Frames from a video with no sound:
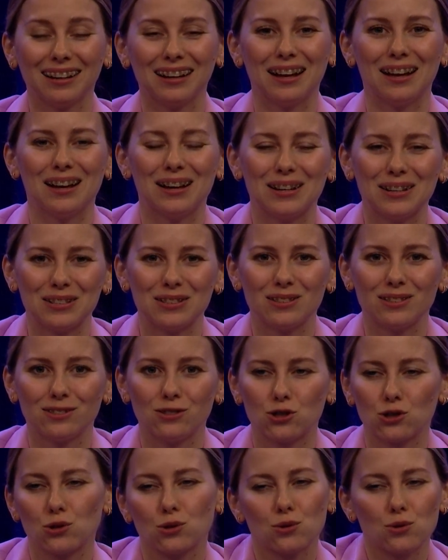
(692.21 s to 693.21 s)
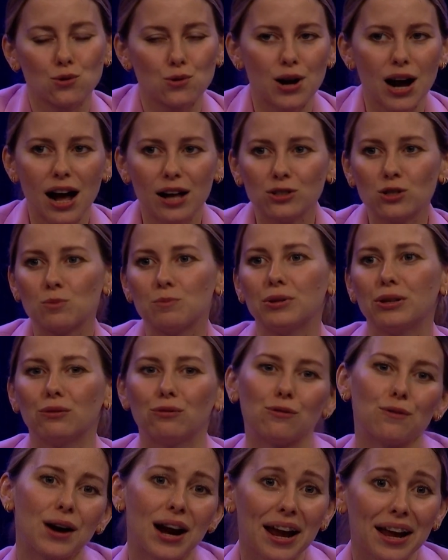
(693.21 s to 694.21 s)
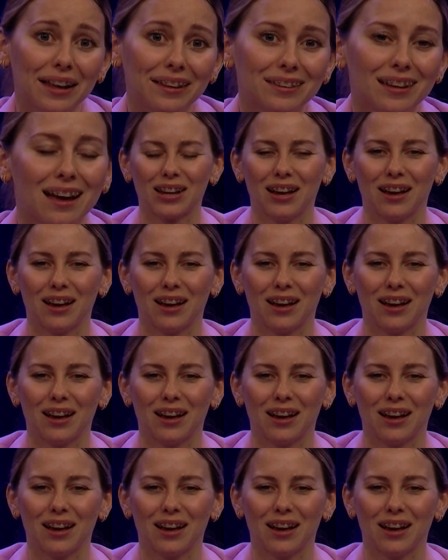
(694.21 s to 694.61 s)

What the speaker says: and just to try, don't be afraid.